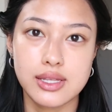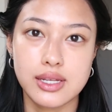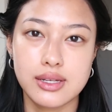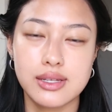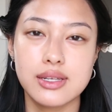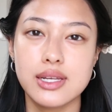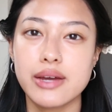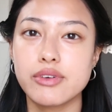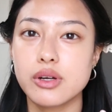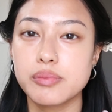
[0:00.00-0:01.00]
And then it
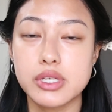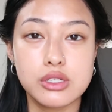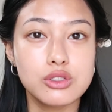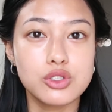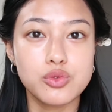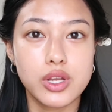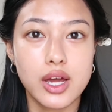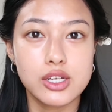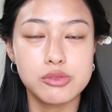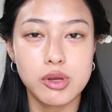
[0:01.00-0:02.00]
never peels
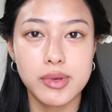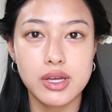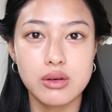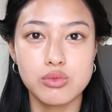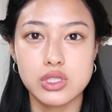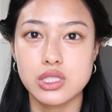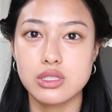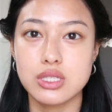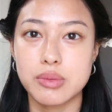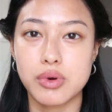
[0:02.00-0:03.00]
when I do my makeup, which
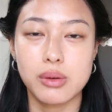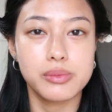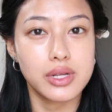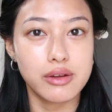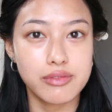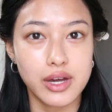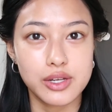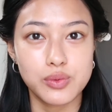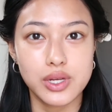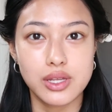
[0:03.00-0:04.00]
is a problem that I
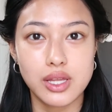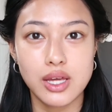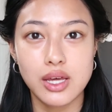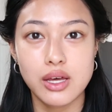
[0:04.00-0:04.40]
find with